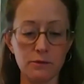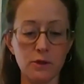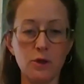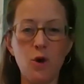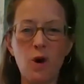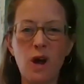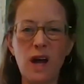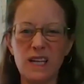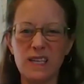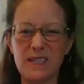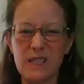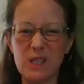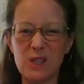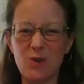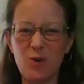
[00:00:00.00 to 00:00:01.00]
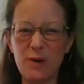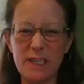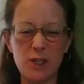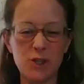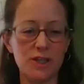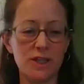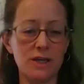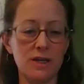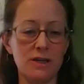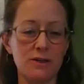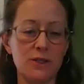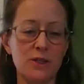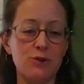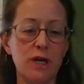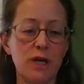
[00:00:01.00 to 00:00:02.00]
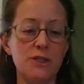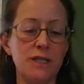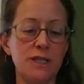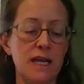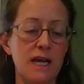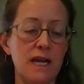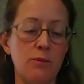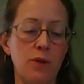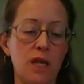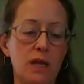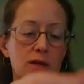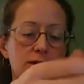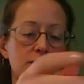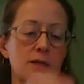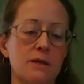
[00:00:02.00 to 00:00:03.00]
Go ahead and squinch the stretchy headband.